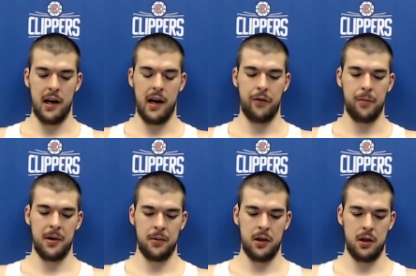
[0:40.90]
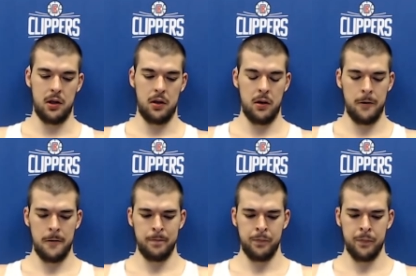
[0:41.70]
remember
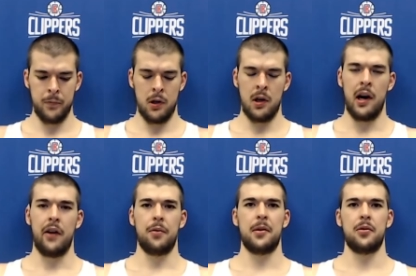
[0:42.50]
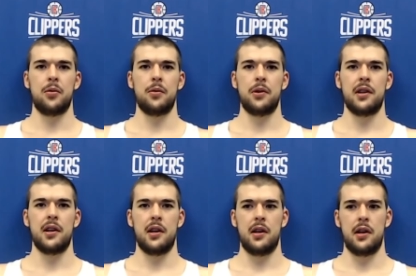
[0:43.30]
what we
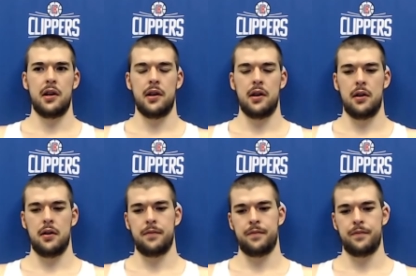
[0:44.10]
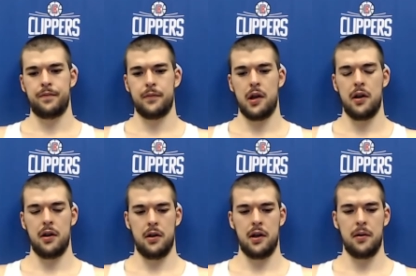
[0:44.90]
did in
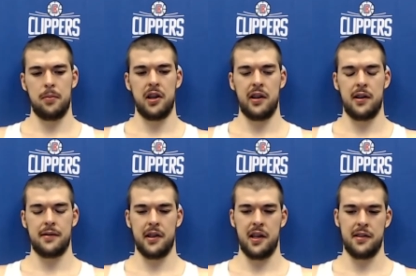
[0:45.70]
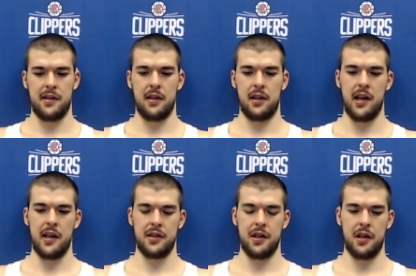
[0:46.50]
a playoffs against them
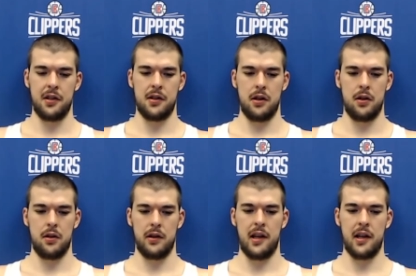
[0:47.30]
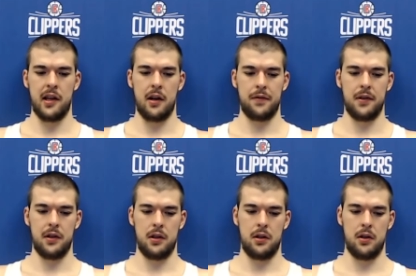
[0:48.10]
last year, so that kind
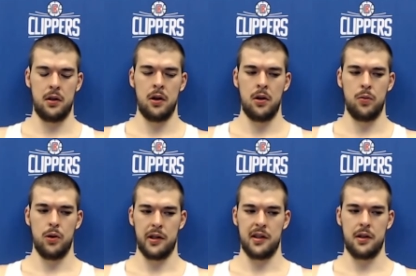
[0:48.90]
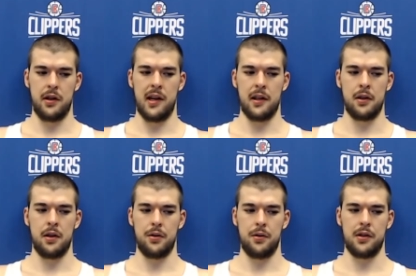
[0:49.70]
of worked tonight
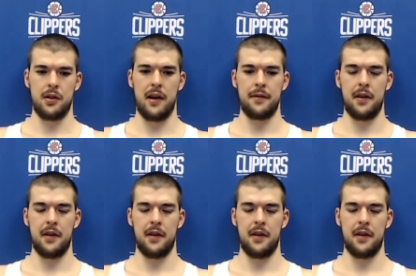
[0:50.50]
too. So I